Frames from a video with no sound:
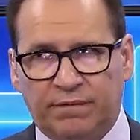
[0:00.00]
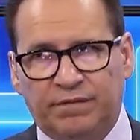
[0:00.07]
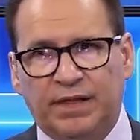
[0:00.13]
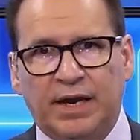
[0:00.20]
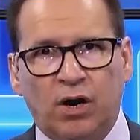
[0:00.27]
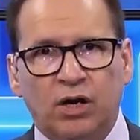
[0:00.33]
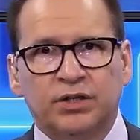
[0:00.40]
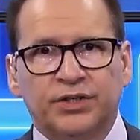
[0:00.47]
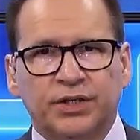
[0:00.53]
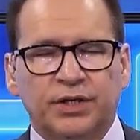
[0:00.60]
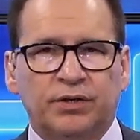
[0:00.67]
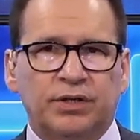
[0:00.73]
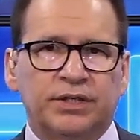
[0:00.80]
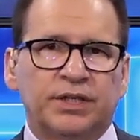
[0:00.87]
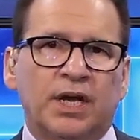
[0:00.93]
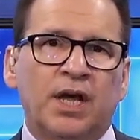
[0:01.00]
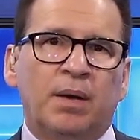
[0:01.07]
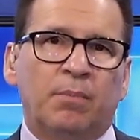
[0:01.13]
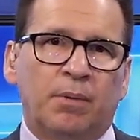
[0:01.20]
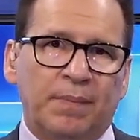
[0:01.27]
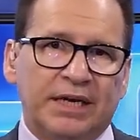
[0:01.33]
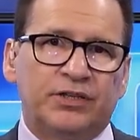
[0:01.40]
they are securities,
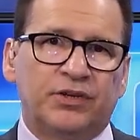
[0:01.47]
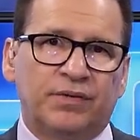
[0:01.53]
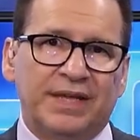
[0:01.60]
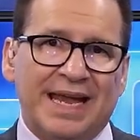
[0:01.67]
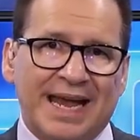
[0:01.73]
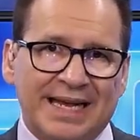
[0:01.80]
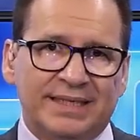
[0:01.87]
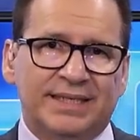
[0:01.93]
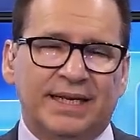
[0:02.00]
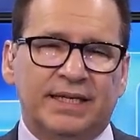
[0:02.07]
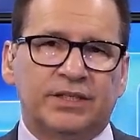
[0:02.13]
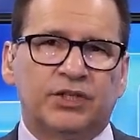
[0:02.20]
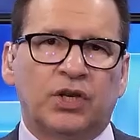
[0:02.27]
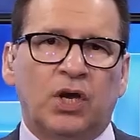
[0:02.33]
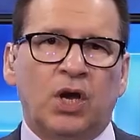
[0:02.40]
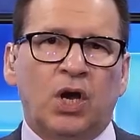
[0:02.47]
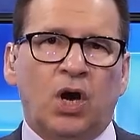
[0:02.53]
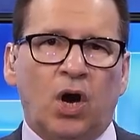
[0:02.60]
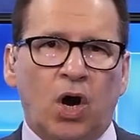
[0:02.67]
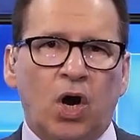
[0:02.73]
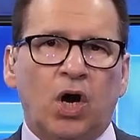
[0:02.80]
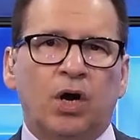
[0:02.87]
but make sure the assets
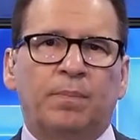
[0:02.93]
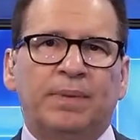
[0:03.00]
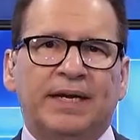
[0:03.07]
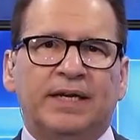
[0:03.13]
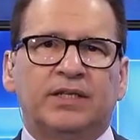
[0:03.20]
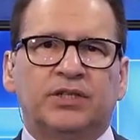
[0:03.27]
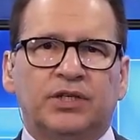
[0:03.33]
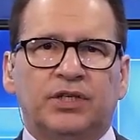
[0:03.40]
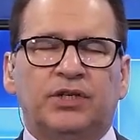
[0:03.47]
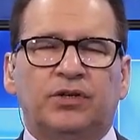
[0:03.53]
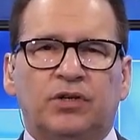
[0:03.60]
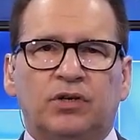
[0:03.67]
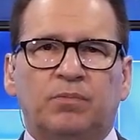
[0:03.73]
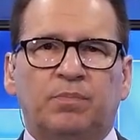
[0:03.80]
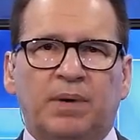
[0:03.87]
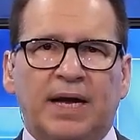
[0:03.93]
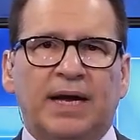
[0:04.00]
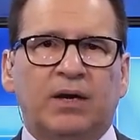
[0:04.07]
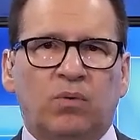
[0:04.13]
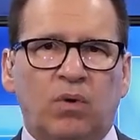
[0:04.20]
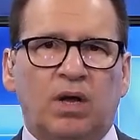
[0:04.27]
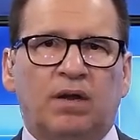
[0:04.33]
are being secured by
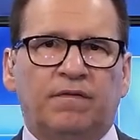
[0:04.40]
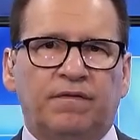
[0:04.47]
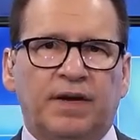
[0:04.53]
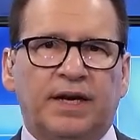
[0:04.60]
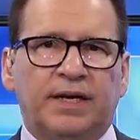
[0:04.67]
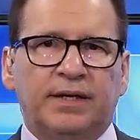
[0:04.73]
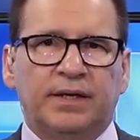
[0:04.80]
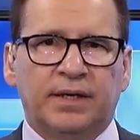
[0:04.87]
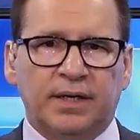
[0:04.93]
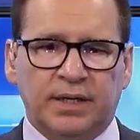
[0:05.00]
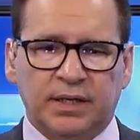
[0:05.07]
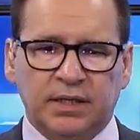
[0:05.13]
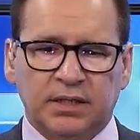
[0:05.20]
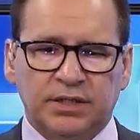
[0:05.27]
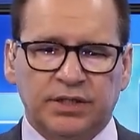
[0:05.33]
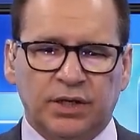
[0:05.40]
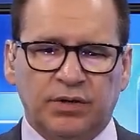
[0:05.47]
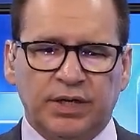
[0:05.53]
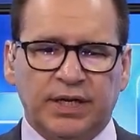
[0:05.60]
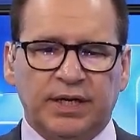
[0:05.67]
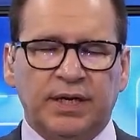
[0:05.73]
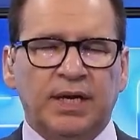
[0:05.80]
a qualified
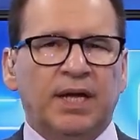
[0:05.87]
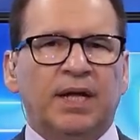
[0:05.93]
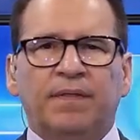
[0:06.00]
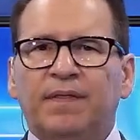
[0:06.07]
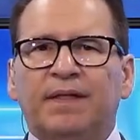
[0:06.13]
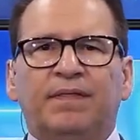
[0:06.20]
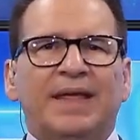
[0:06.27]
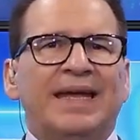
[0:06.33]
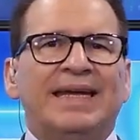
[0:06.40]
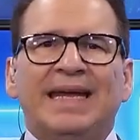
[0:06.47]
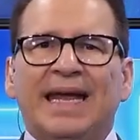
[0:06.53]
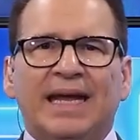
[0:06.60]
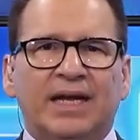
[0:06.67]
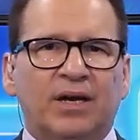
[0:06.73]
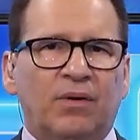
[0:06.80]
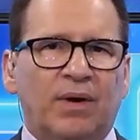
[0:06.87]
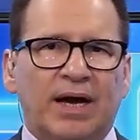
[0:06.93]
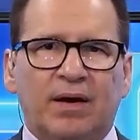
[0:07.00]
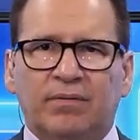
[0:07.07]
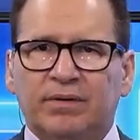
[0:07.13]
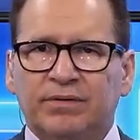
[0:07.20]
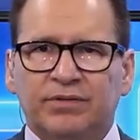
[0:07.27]
custodian, that they can't go
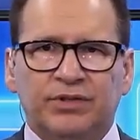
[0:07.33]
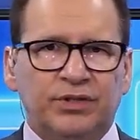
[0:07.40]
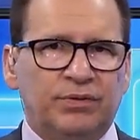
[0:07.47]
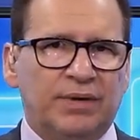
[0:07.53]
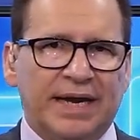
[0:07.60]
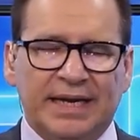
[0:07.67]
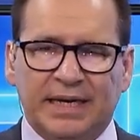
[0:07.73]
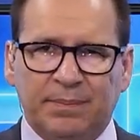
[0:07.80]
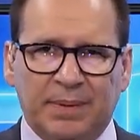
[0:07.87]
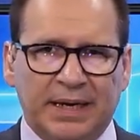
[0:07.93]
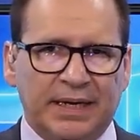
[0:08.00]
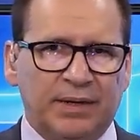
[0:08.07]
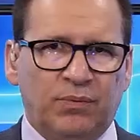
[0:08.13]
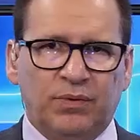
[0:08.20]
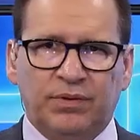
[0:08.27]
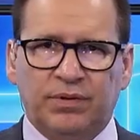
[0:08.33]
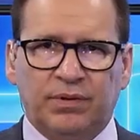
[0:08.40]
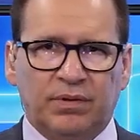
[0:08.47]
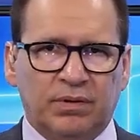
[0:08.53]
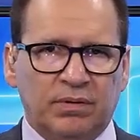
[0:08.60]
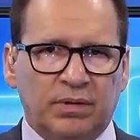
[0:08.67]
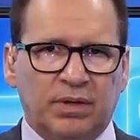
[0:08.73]
out and do hanky-panky with
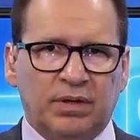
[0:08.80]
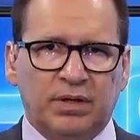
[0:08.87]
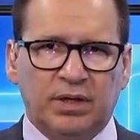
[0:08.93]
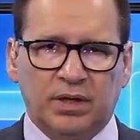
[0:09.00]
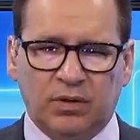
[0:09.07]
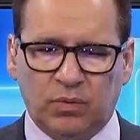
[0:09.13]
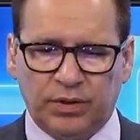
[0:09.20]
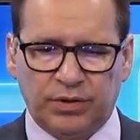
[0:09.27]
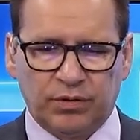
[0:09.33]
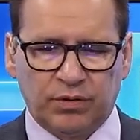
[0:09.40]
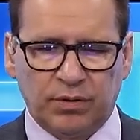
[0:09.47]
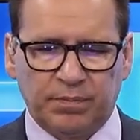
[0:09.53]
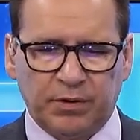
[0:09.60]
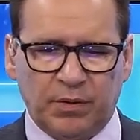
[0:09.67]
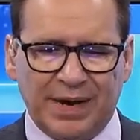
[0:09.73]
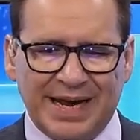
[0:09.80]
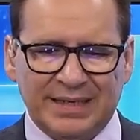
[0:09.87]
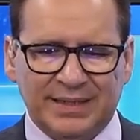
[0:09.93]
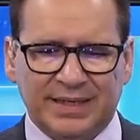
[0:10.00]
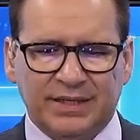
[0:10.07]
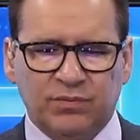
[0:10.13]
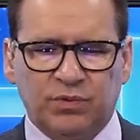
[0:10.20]
your, you know, with your crypto
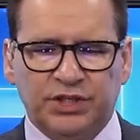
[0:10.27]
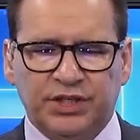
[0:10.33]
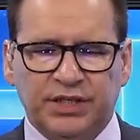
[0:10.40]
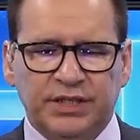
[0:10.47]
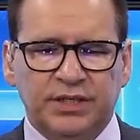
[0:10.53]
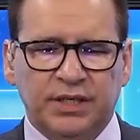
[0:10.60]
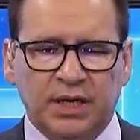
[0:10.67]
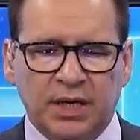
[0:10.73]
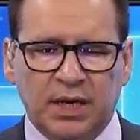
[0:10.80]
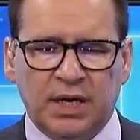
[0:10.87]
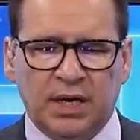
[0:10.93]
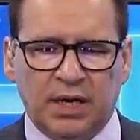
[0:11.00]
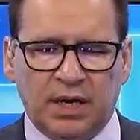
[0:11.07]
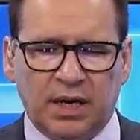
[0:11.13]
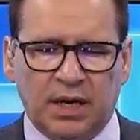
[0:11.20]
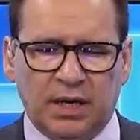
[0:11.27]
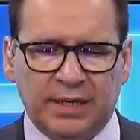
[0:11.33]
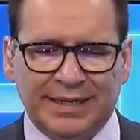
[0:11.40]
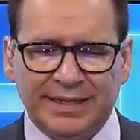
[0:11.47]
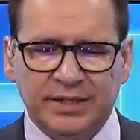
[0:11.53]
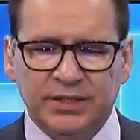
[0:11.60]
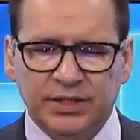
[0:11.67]
assets, which is
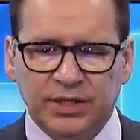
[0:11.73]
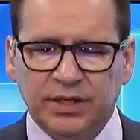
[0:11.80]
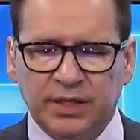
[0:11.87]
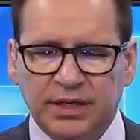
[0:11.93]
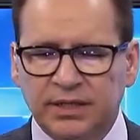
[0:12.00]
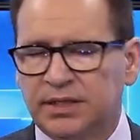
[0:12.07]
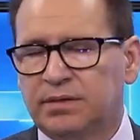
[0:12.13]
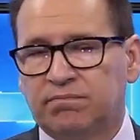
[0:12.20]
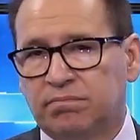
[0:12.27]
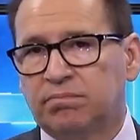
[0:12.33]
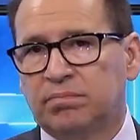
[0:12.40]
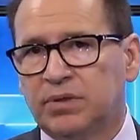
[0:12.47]
a